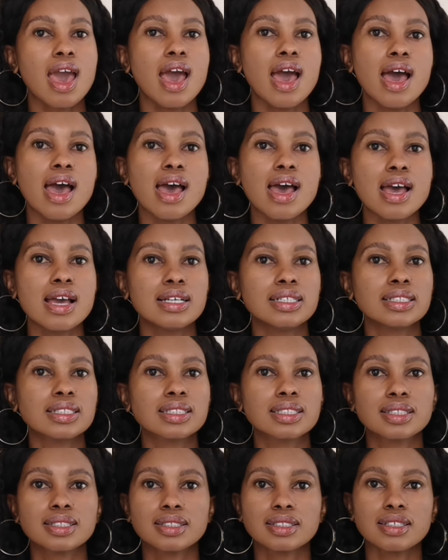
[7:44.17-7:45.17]

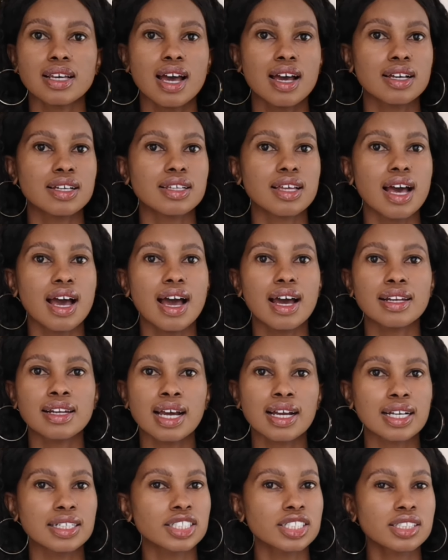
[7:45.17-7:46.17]
And
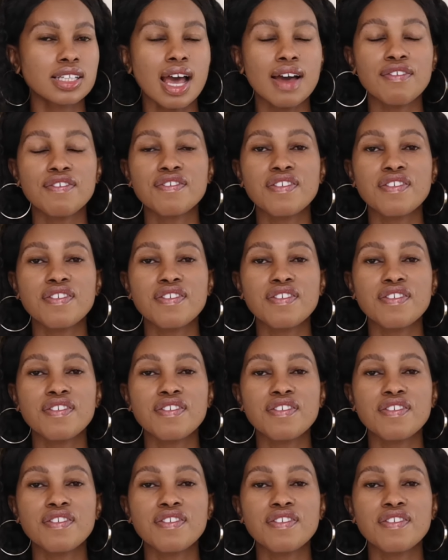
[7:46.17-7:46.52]
like I